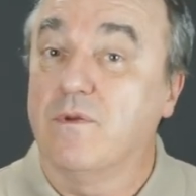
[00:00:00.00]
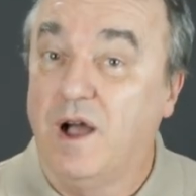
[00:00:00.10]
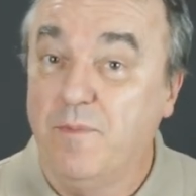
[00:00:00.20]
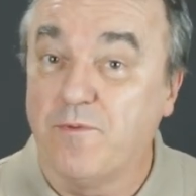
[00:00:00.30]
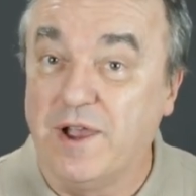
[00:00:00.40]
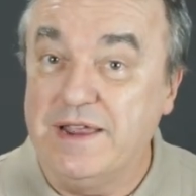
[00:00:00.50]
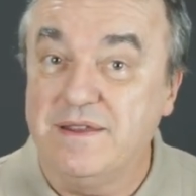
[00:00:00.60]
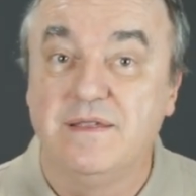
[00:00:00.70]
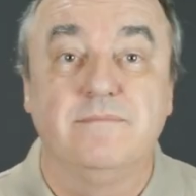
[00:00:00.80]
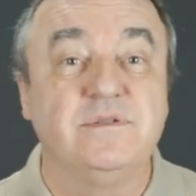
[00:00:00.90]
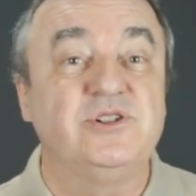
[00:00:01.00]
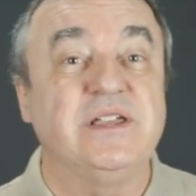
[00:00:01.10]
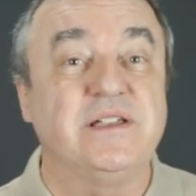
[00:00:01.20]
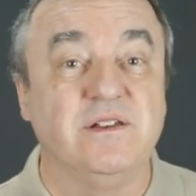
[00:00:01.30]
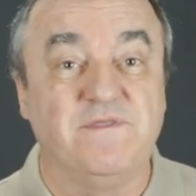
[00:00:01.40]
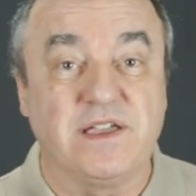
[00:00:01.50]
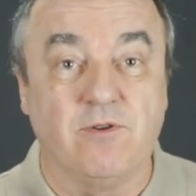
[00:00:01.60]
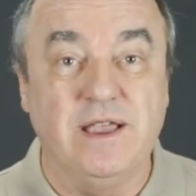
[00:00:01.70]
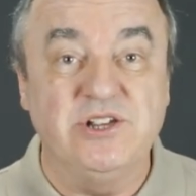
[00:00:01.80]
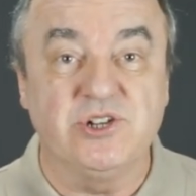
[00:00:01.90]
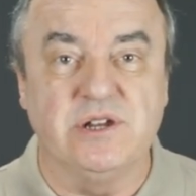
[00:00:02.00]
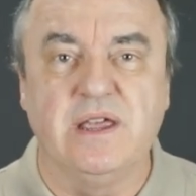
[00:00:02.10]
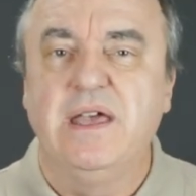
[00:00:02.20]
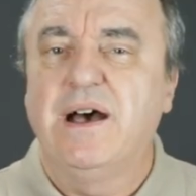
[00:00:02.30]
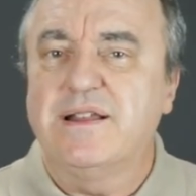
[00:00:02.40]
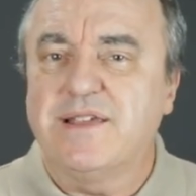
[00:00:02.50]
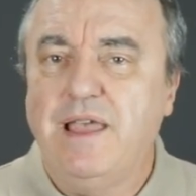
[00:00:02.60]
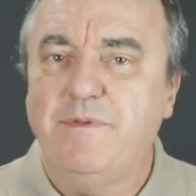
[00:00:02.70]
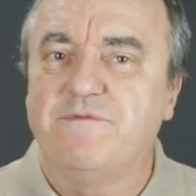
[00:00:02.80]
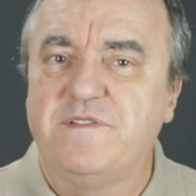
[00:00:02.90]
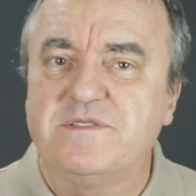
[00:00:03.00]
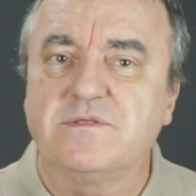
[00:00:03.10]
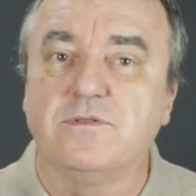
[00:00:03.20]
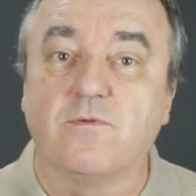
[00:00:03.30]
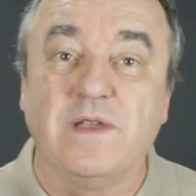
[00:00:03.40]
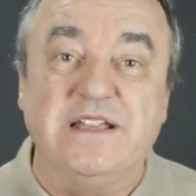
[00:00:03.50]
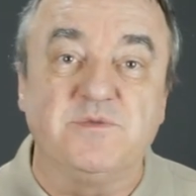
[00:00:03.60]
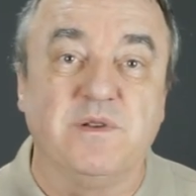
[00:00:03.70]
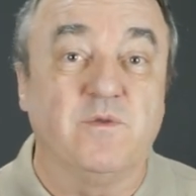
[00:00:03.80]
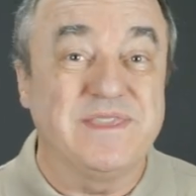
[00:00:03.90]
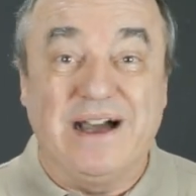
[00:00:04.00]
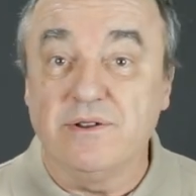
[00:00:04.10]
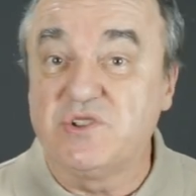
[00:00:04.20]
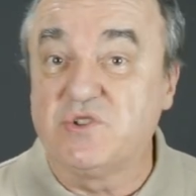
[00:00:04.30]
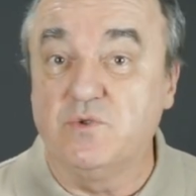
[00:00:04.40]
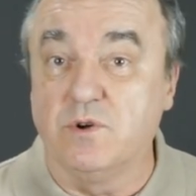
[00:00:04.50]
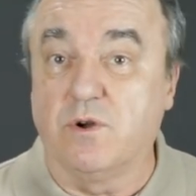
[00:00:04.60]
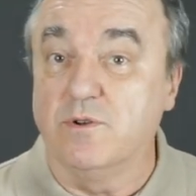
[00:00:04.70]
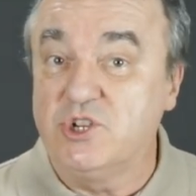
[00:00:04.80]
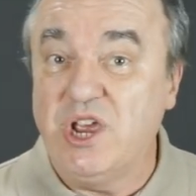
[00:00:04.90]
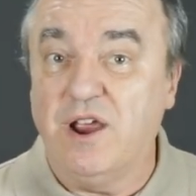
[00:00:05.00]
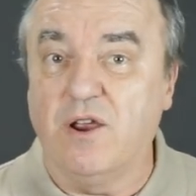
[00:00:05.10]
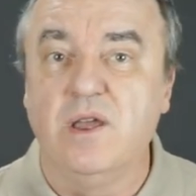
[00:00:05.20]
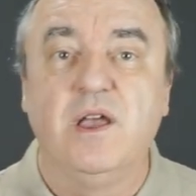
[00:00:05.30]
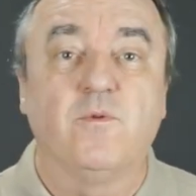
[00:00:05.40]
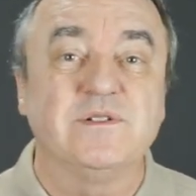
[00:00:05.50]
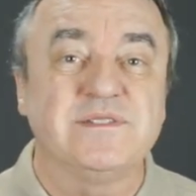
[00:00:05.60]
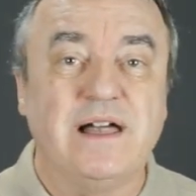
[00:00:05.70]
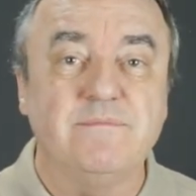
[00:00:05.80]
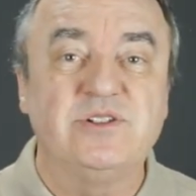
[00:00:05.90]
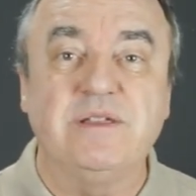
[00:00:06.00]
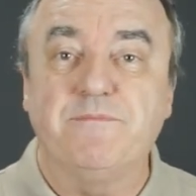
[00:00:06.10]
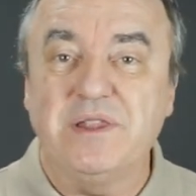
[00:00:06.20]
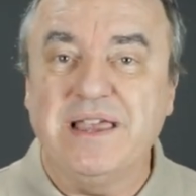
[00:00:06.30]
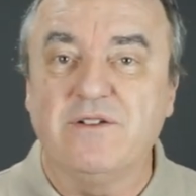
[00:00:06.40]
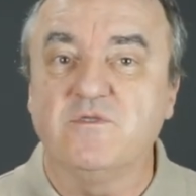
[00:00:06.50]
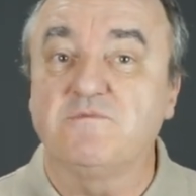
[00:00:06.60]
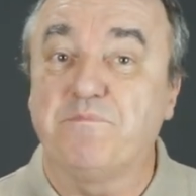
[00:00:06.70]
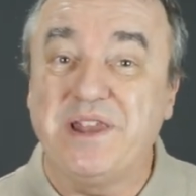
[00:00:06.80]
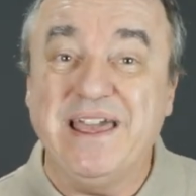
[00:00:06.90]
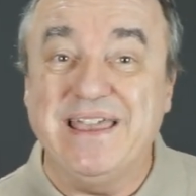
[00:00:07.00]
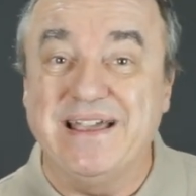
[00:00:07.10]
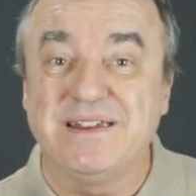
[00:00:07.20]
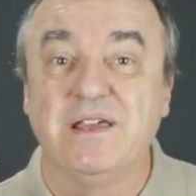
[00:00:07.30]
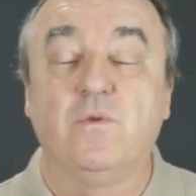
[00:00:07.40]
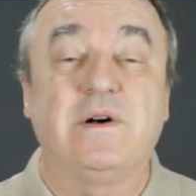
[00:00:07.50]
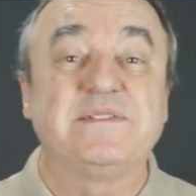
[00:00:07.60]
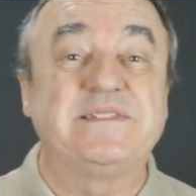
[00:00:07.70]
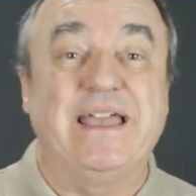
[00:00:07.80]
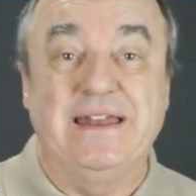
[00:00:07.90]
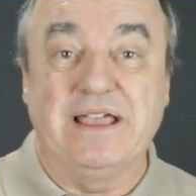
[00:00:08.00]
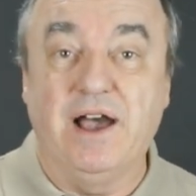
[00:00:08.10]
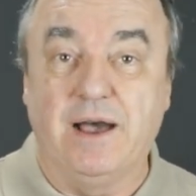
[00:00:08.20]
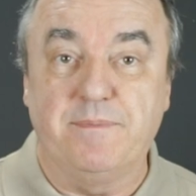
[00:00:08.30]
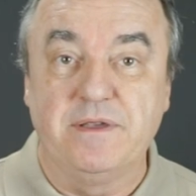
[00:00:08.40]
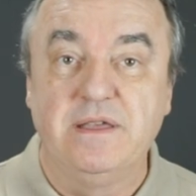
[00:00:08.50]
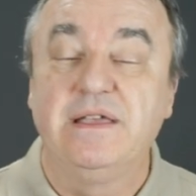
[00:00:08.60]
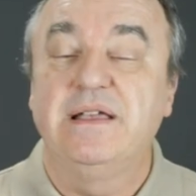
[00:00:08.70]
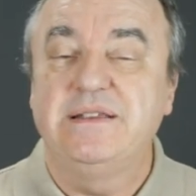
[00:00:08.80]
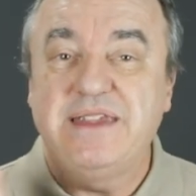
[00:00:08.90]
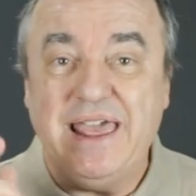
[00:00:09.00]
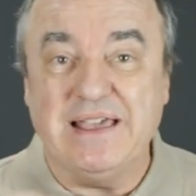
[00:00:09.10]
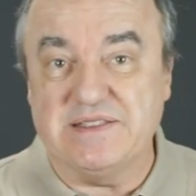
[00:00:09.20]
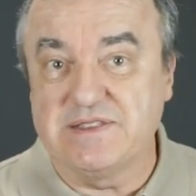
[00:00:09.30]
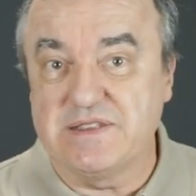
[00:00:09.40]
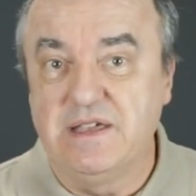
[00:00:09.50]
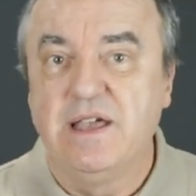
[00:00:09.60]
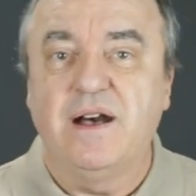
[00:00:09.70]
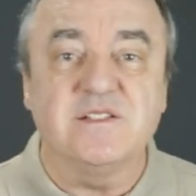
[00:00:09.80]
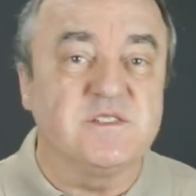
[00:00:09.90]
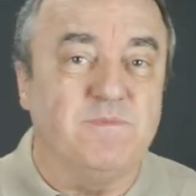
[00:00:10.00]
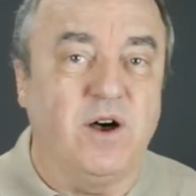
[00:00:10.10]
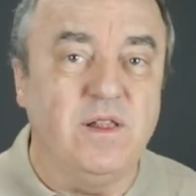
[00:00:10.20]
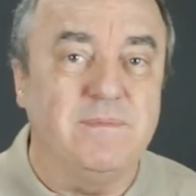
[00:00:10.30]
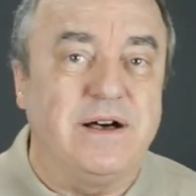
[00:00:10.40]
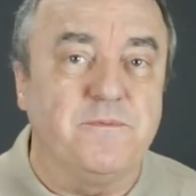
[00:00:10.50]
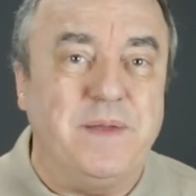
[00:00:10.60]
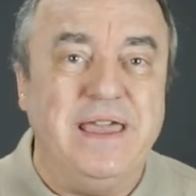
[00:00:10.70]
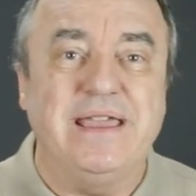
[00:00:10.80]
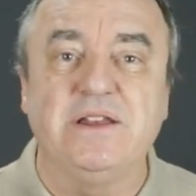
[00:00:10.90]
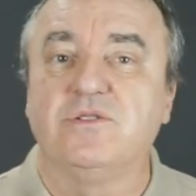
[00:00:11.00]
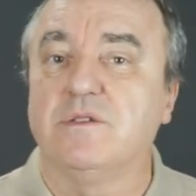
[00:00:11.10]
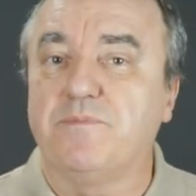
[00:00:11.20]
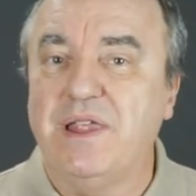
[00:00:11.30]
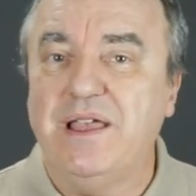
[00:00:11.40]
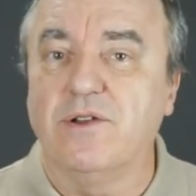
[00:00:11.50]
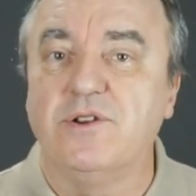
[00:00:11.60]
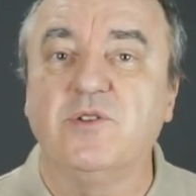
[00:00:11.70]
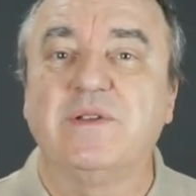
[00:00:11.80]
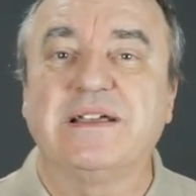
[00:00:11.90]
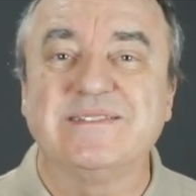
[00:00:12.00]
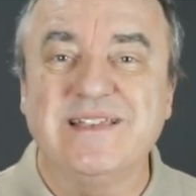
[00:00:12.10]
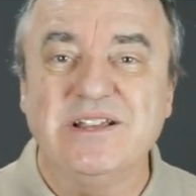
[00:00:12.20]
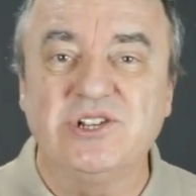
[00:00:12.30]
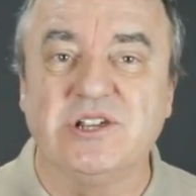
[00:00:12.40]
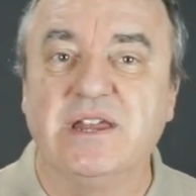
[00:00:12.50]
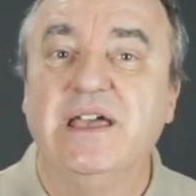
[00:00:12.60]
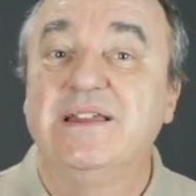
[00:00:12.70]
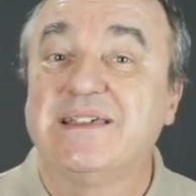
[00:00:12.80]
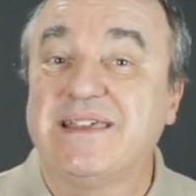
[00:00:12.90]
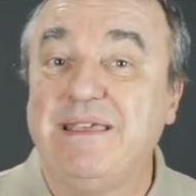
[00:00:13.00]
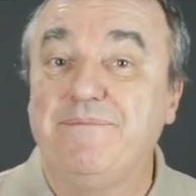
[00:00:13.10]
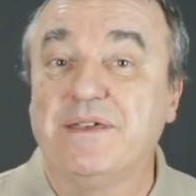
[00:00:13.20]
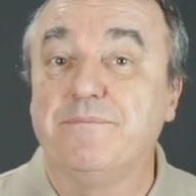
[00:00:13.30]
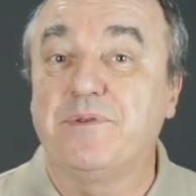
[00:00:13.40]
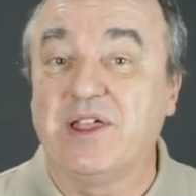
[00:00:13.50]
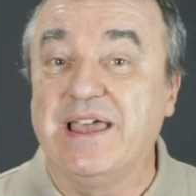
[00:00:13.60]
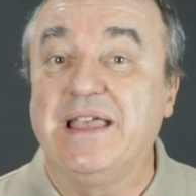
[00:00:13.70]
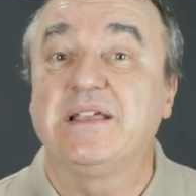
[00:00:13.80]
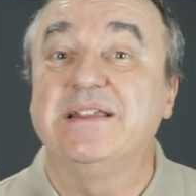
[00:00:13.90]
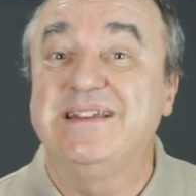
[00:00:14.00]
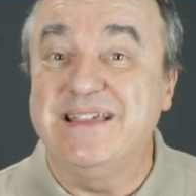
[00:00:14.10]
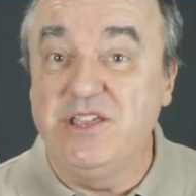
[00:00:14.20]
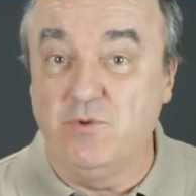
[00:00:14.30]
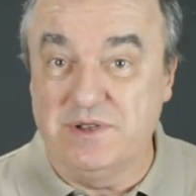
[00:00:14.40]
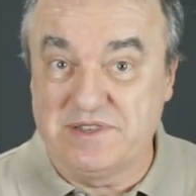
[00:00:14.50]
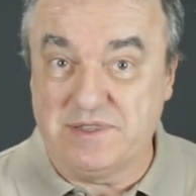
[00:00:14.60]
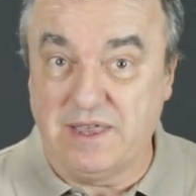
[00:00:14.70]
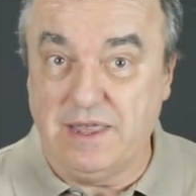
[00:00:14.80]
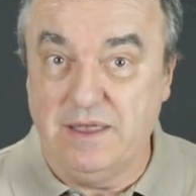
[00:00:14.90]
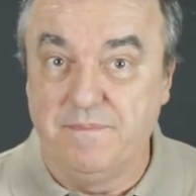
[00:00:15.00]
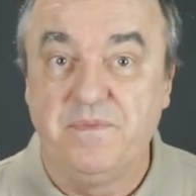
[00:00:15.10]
upright, machine configuration, a type of physical arrangement without a stool or chair where slot machine players play it while standing up. Taste. A small amount paid to the player during a session to keep them playing continuously.